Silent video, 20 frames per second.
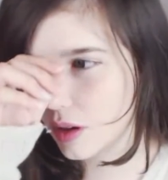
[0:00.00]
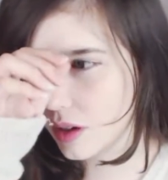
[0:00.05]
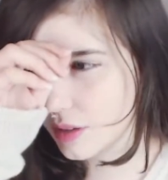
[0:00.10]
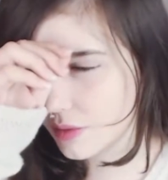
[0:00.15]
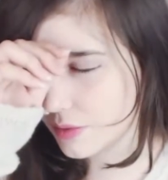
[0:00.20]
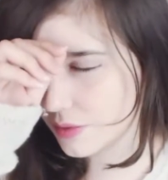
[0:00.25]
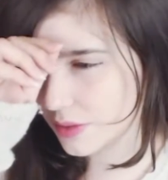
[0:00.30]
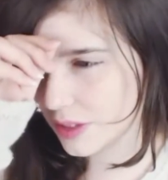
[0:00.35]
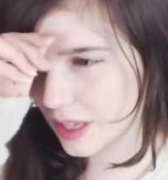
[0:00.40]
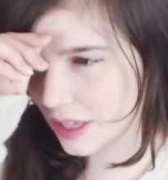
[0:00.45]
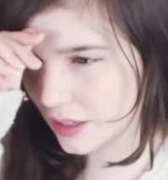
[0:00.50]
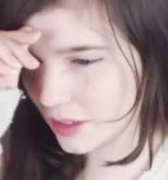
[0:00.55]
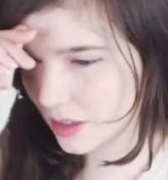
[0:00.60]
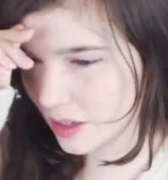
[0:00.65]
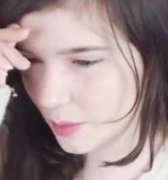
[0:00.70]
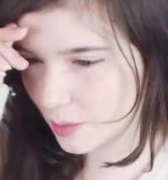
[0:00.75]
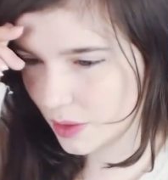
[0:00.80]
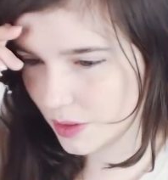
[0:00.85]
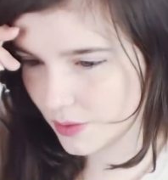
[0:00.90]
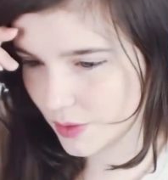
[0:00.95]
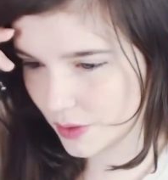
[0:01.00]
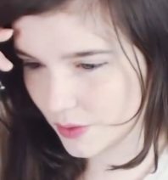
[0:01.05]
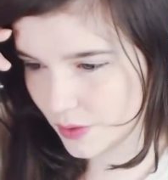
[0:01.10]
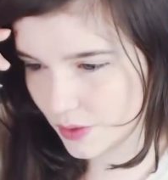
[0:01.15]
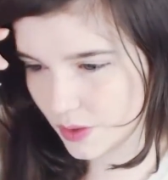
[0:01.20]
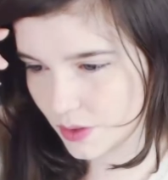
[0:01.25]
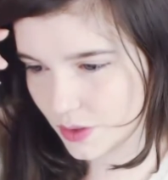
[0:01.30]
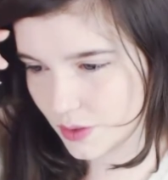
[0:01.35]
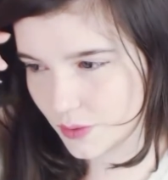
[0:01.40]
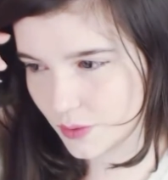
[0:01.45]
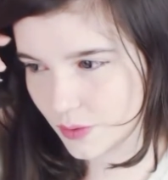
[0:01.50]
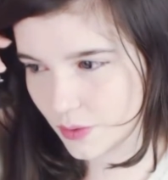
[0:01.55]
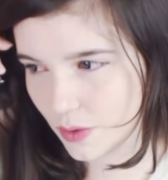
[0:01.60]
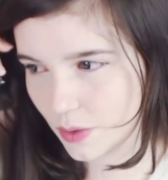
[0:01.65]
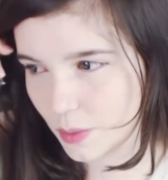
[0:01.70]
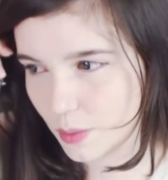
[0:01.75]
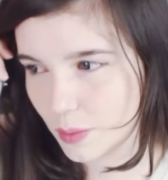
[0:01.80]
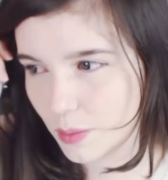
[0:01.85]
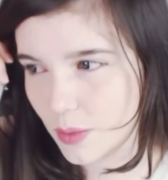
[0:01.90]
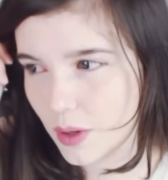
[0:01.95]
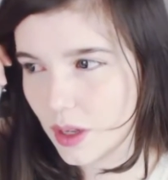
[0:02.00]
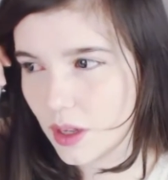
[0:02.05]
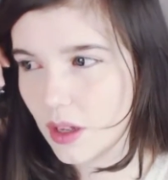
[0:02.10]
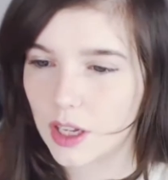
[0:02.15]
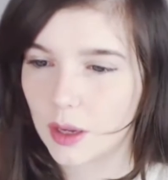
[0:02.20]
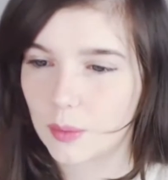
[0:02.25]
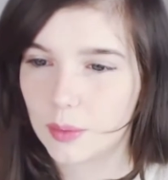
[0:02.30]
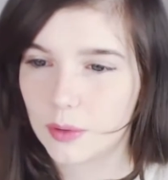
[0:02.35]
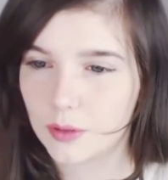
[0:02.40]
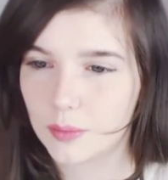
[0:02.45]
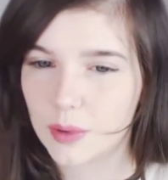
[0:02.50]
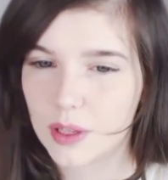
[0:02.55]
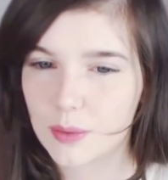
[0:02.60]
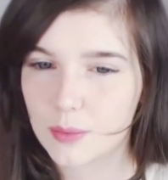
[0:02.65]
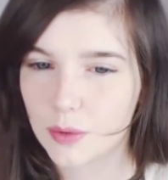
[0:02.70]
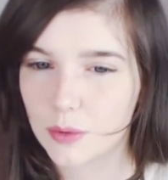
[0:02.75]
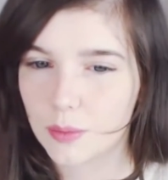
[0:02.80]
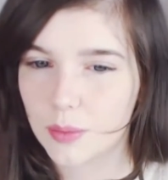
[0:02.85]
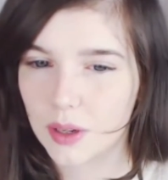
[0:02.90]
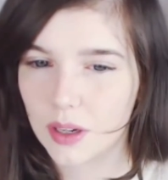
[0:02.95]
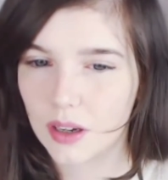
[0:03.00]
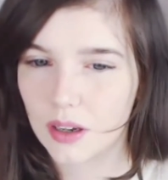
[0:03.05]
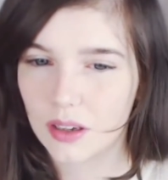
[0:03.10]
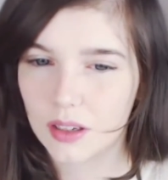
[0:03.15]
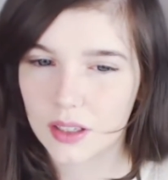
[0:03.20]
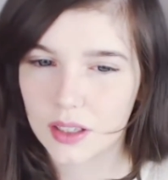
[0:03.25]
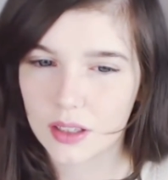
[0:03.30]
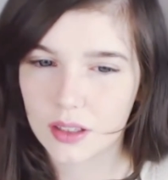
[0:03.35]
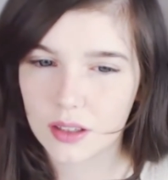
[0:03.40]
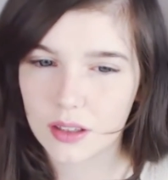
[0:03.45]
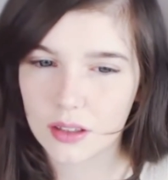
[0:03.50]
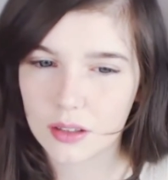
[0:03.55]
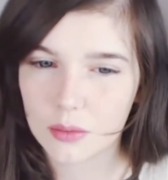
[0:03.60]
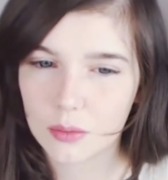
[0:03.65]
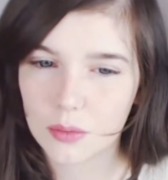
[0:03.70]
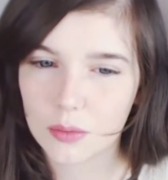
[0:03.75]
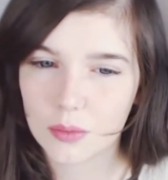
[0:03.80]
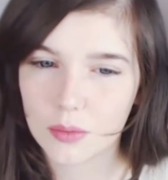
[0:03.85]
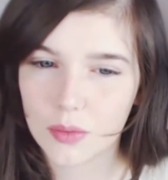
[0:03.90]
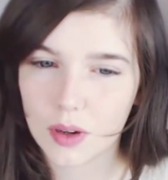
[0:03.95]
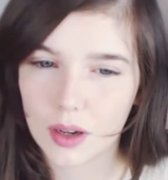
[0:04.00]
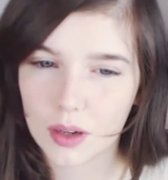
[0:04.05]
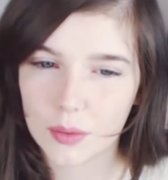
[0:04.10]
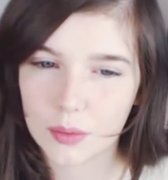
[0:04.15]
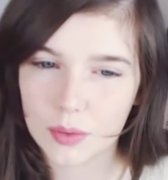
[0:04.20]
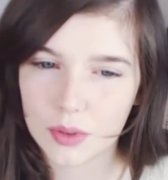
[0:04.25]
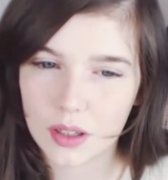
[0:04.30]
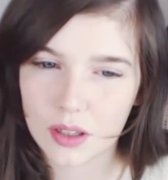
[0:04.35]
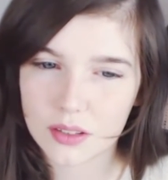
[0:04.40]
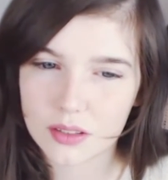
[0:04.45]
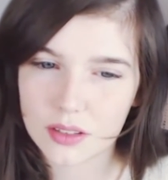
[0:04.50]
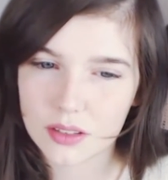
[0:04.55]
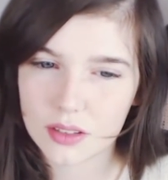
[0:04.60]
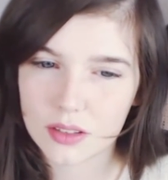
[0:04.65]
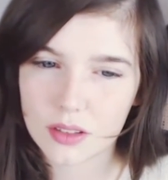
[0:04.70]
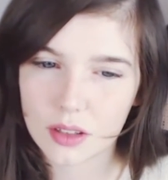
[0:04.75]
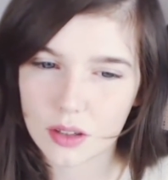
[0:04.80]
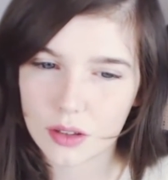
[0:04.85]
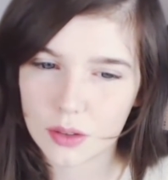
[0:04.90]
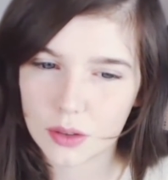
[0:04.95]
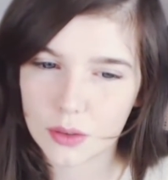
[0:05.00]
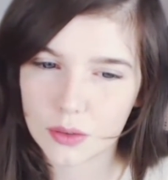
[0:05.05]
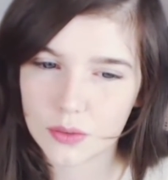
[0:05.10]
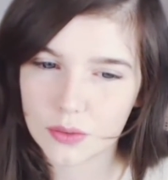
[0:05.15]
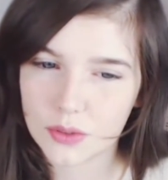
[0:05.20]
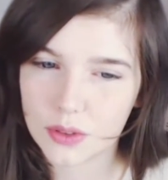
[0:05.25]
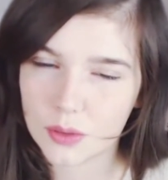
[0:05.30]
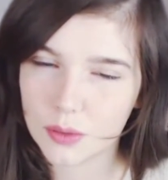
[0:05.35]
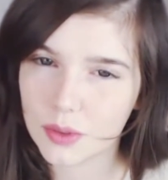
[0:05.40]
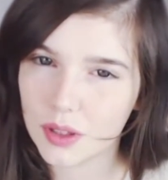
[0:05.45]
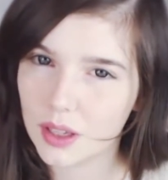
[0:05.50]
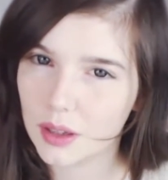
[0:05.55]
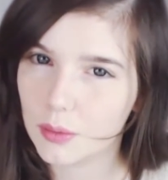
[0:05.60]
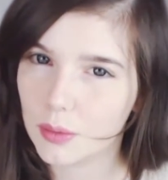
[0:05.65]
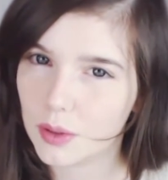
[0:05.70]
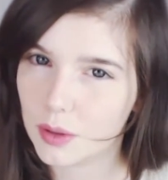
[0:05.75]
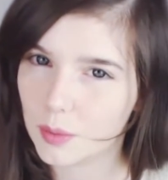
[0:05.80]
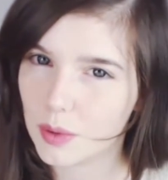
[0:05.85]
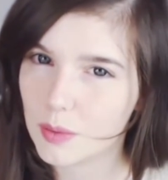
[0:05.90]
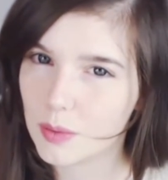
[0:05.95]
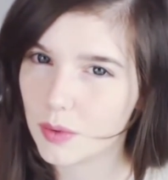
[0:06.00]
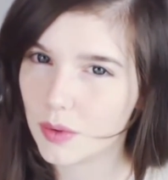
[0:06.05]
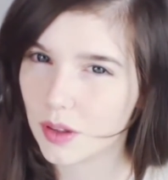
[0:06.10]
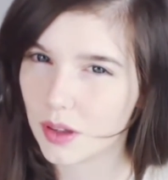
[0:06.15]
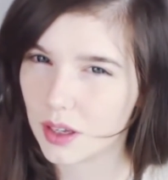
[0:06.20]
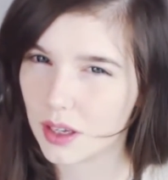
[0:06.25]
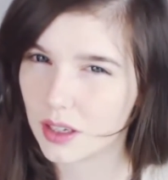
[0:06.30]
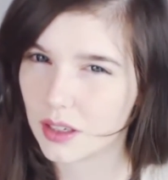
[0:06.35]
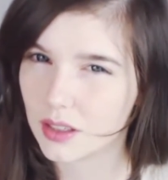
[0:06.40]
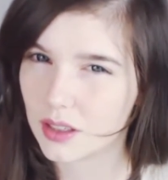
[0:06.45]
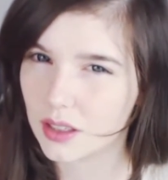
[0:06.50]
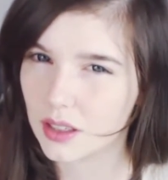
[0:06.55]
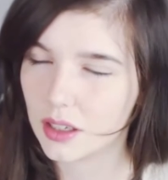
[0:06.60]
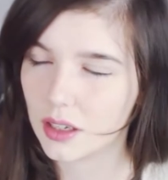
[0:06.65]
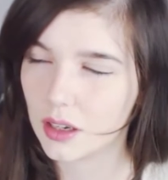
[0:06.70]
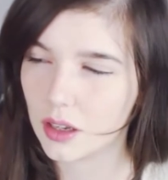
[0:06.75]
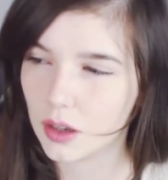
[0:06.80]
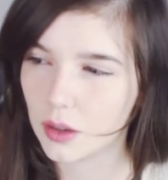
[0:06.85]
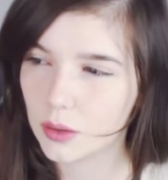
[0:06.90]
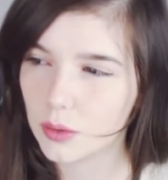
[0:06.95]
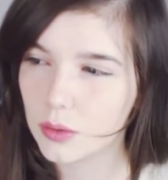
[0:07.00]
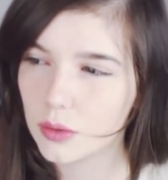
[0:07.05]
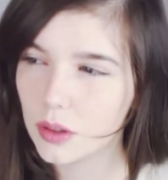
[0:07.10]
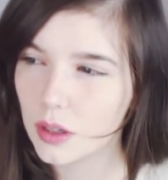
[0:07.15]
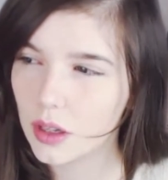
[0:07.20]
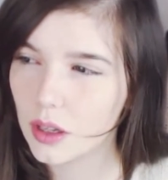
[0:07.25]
I've had a couple of offers from a couple of people, but I I would like to start off doing it with people that I actually know.